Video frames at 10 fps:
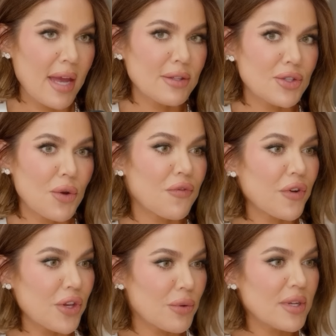And so
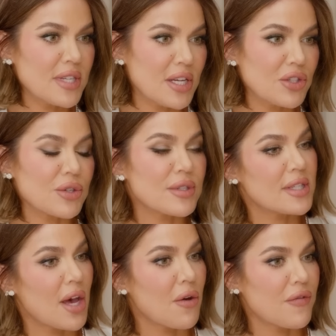for you to teach
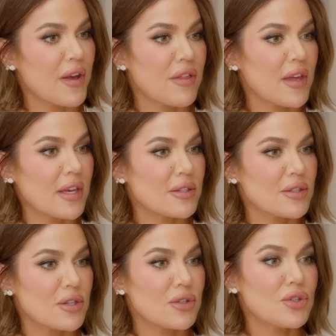yourself, I think
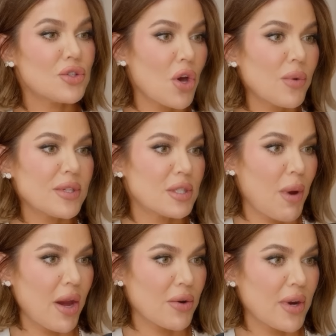is so
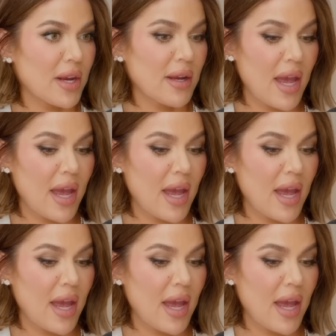inspiring.